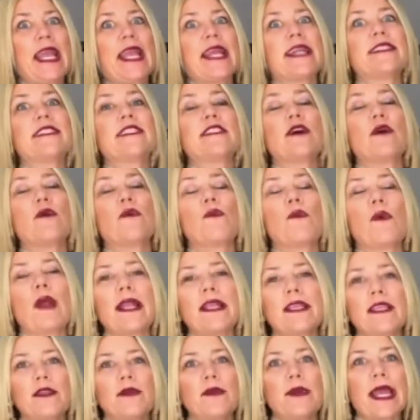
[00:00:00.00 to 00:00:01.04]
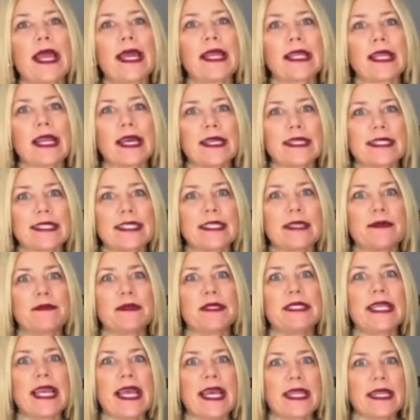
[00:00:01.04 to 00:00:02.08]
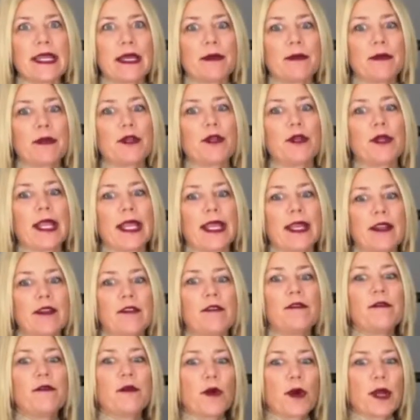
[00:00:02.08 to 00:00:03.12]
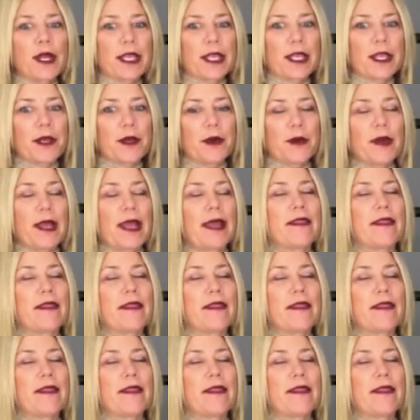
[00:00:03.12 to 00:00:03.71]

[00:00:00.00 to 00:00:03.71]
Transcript: And so when you get custom denim created for you,